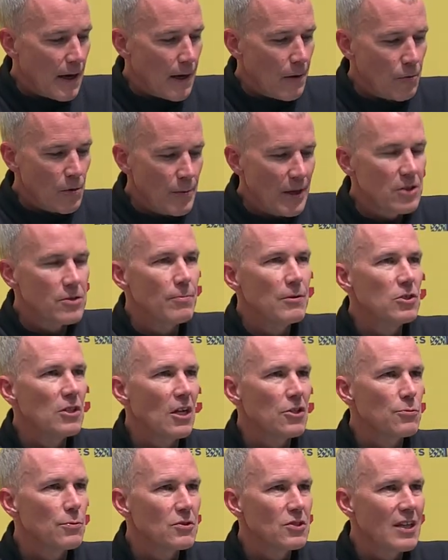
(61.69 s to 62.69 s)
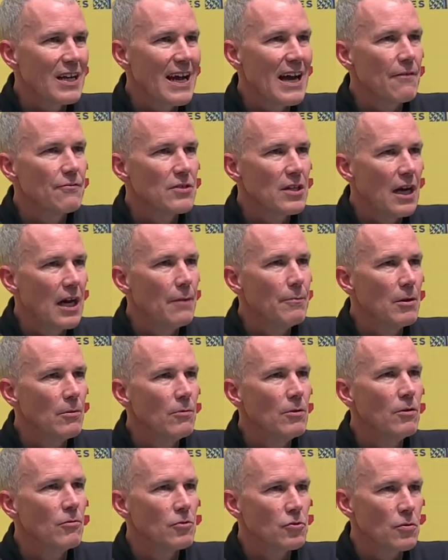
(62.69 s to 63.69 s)
we made some adjustments at halftime,
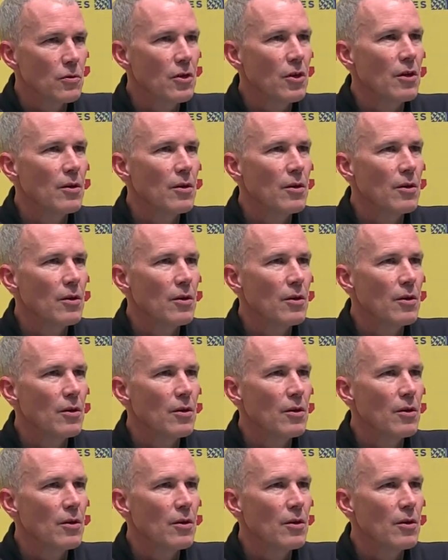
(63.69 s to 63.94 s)
and it was really